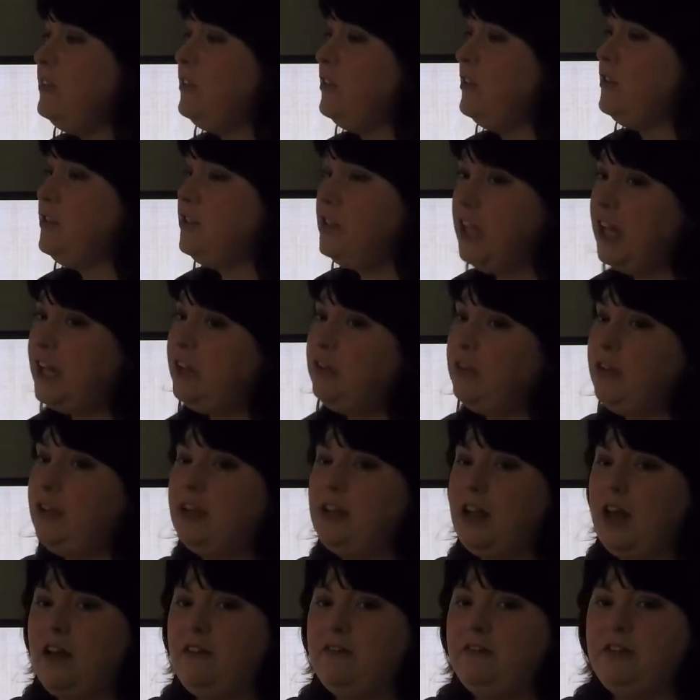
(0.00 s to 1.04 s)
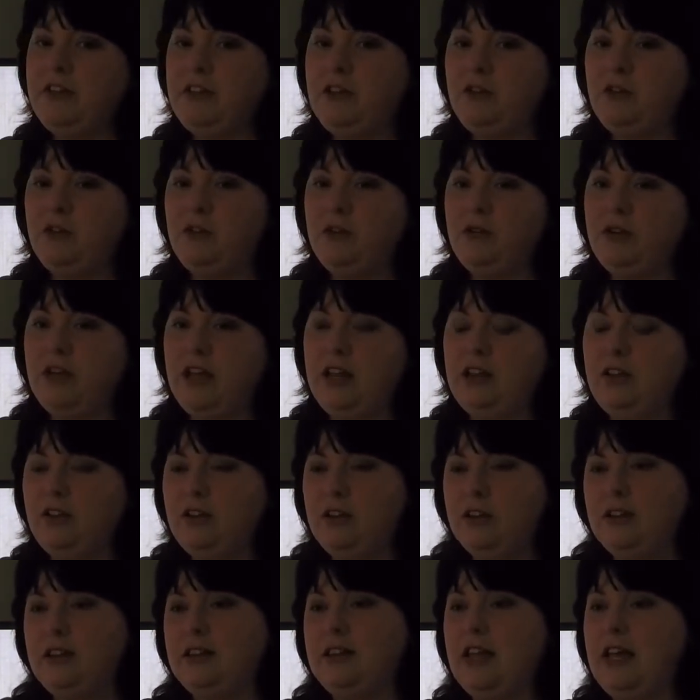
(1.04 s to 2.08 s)
are generally not viewed in
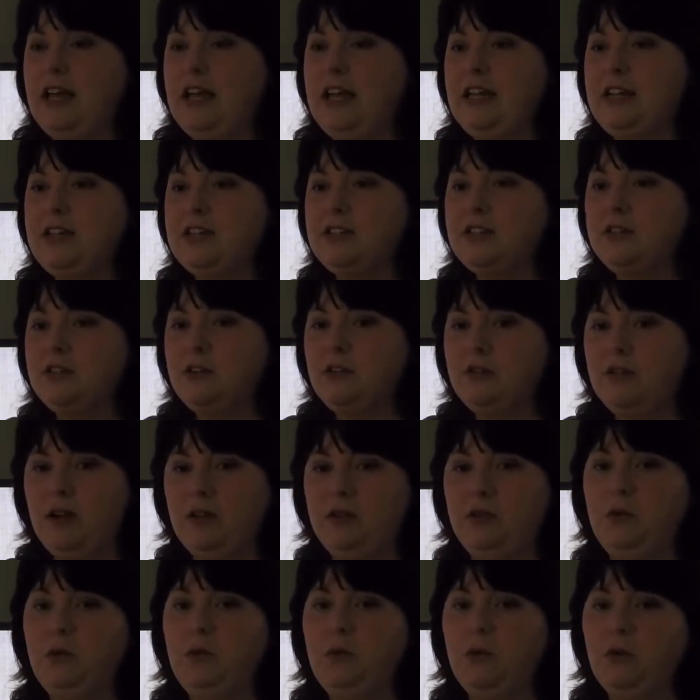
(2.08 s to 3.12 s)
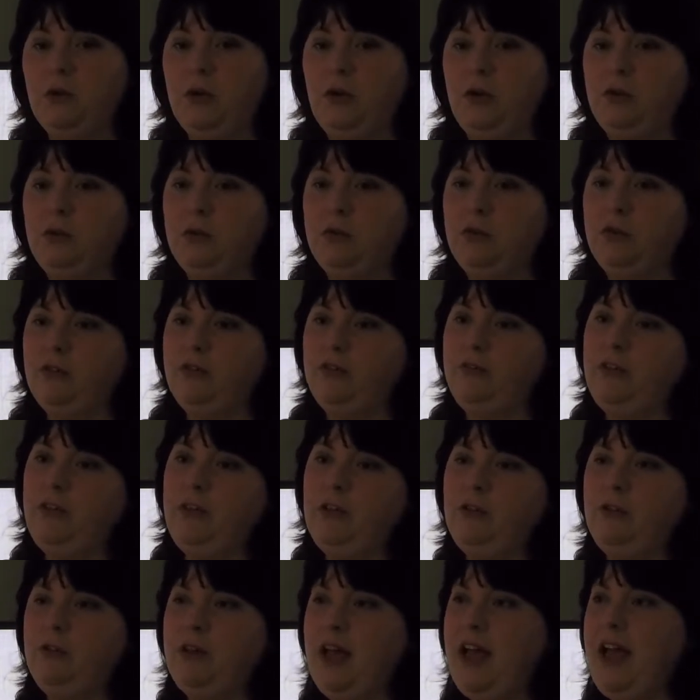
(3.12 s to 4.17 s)
good light around the world. We're
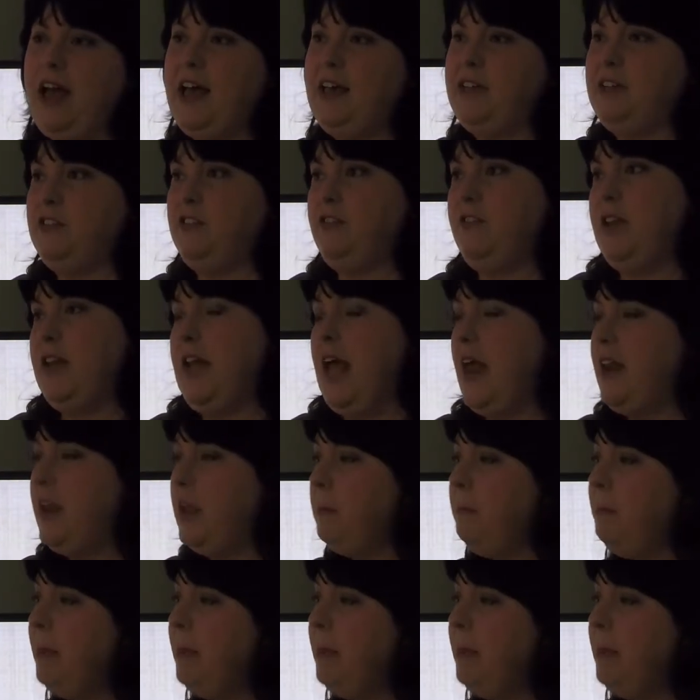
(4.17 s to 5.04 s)
viewed as fanatic